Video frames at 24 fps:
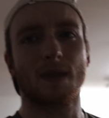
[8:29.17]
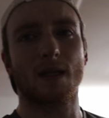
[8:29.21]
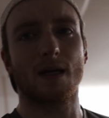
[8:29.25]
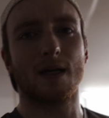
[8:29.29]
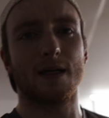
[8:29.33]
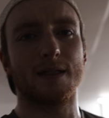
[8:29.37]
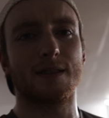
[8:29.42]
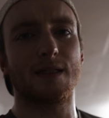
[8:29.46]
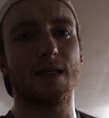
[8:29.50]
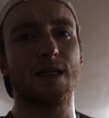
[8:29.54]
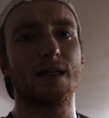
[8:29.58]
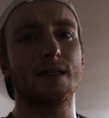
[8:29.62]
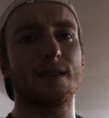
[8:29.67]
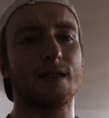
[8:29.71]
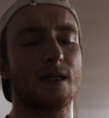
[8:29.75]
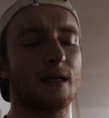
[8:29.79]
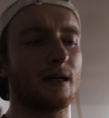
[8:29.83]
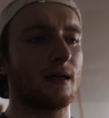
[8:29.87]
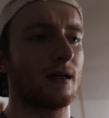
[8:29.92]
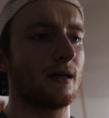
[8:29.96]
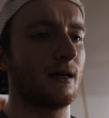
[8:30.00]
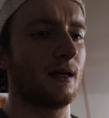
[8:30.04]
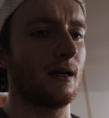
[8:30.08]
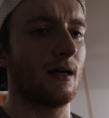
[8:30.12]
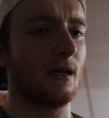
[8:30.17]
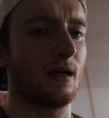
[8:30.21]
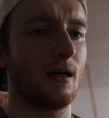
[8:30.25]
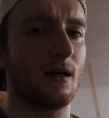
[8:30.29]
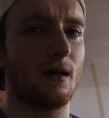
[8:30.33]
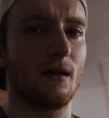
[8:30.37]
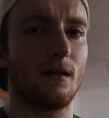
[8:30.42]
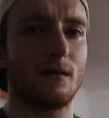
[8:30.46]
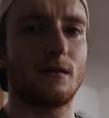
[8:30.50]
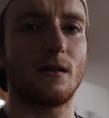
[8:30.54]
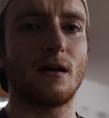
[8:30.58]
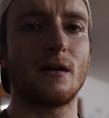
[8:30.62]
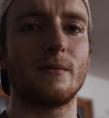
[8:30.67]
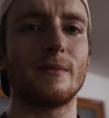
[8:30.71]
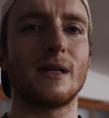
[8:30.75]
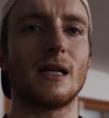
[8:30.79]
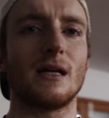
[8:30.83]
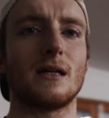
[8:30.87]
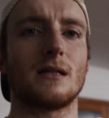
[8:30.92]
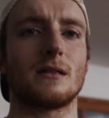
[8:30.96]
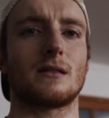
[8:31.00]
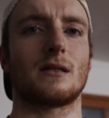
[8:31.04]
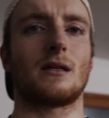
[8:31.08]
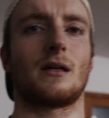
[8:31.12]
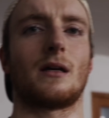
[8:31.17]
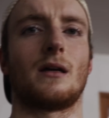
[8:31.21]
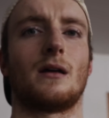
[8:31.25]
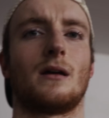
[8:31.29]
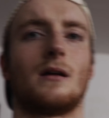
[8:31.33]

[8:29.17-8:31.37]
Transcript: I did 30 minutes.